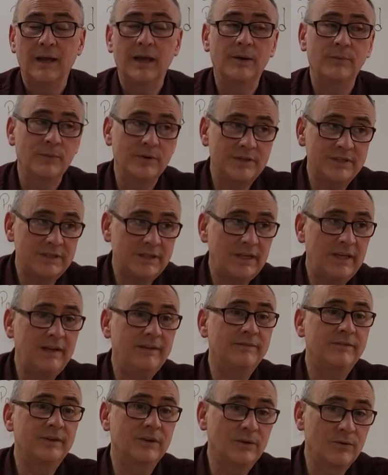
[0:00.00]
and
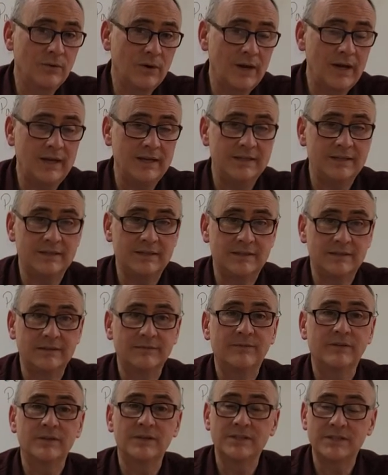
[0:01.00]
receive the
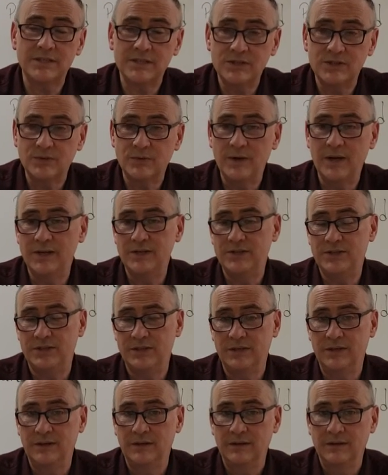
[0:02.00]
grace for the
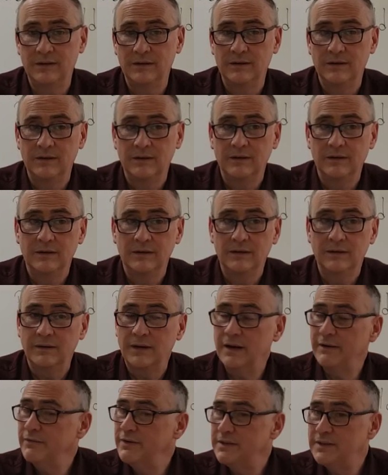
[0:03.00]
situation,
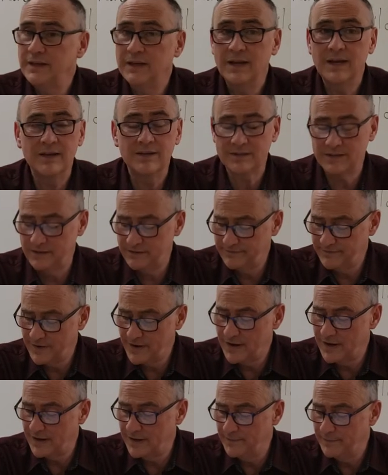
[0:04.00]
everything else is
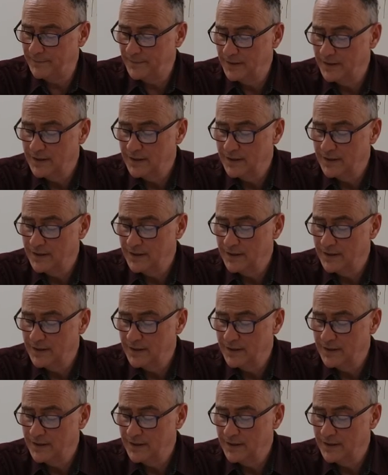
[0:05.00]
fine.